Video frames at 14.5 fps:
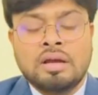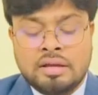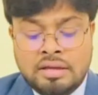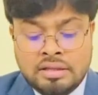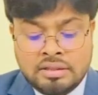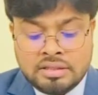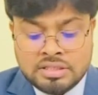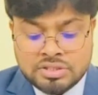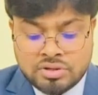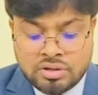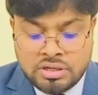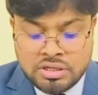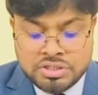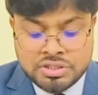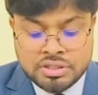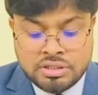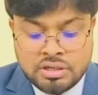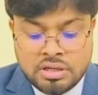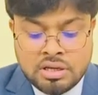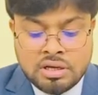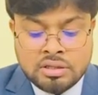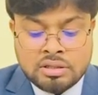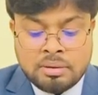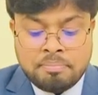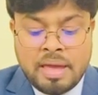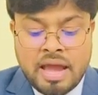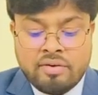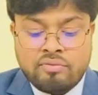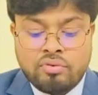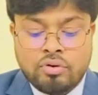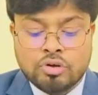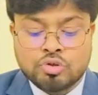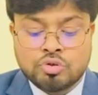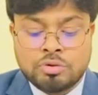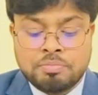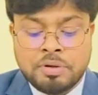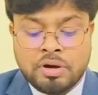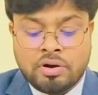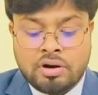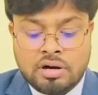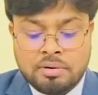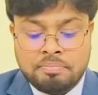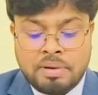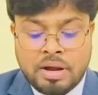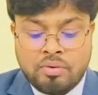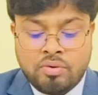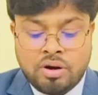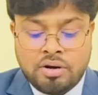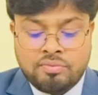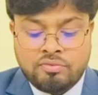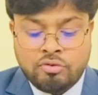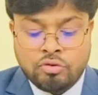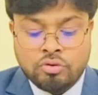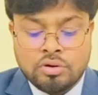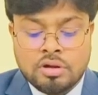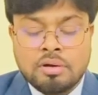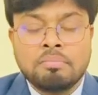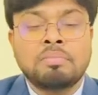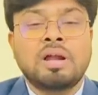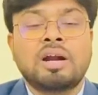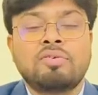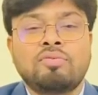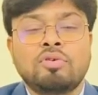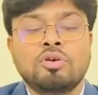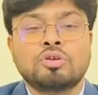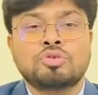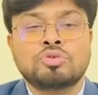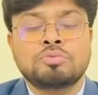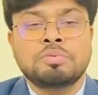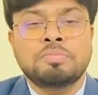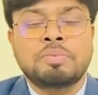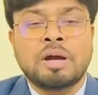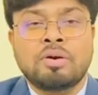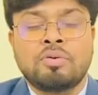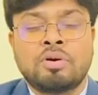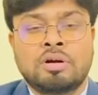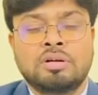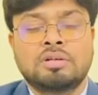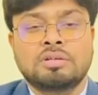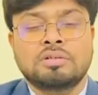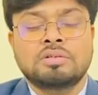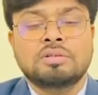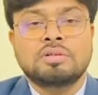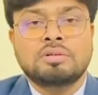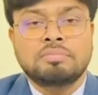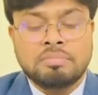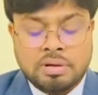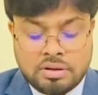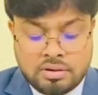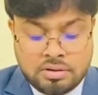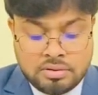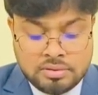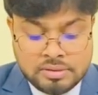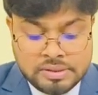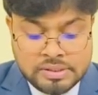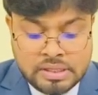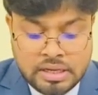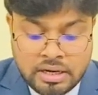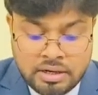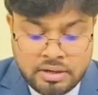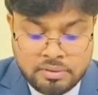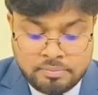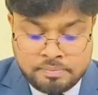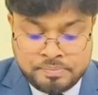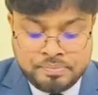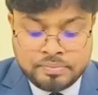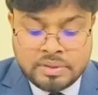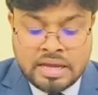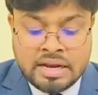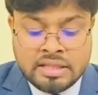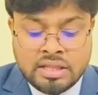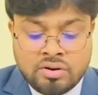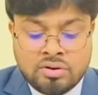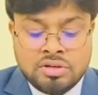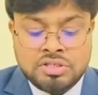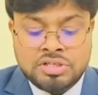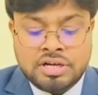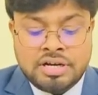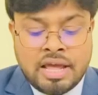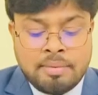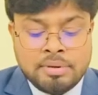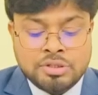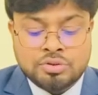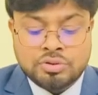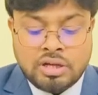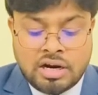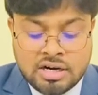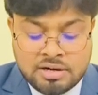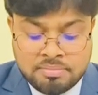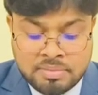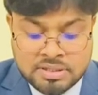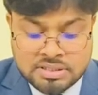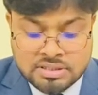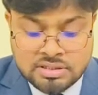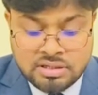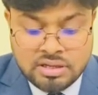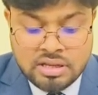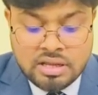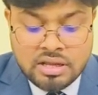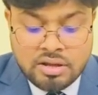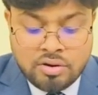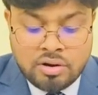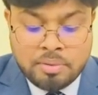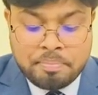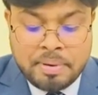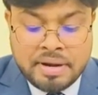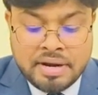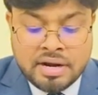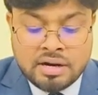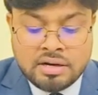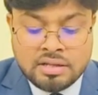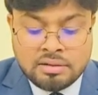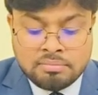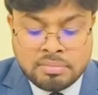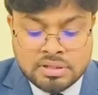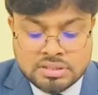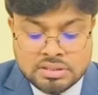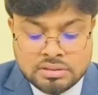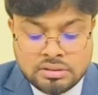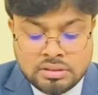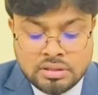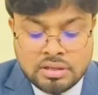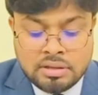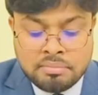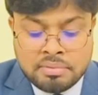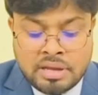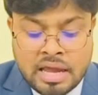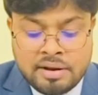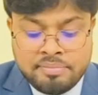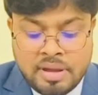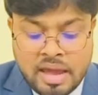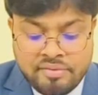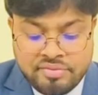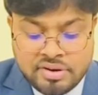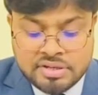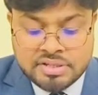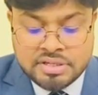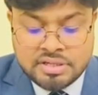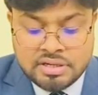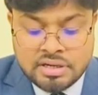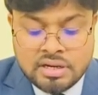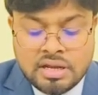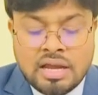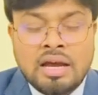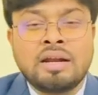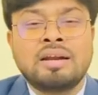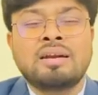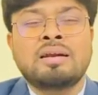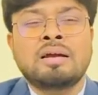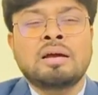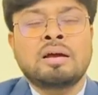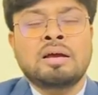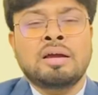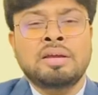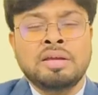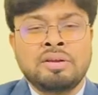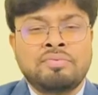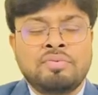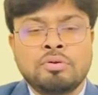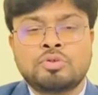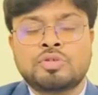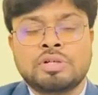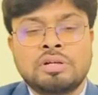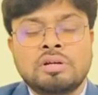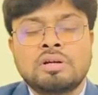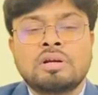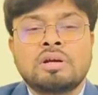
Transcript: In this condition, the backflow should be occurred, backward flow, blood flow should be backward. And another condition, damage to the heart muscle or pericardial muscle can be affected, and in future